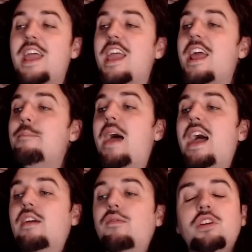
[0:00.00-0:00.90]
and
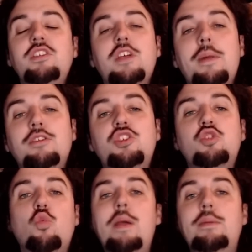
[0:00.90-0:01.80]
McAvoy somehow
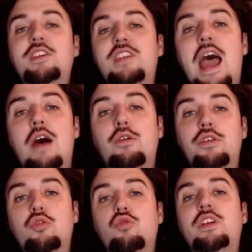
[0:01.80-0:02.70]
swipes this out of the
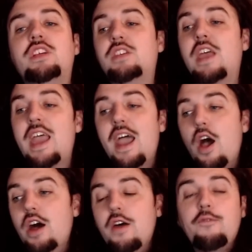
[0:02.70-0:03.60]
crease
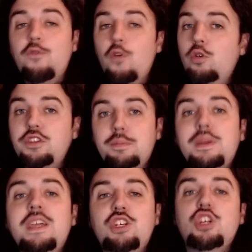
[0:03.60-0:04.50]
on a
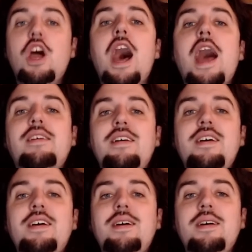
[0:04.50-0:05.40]
full-speed shot
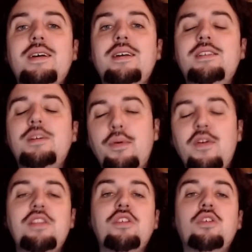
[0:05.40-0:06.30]
to
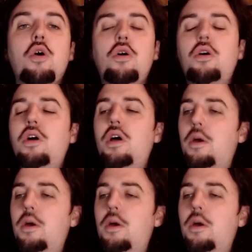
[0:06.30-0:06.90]
prevent the goal.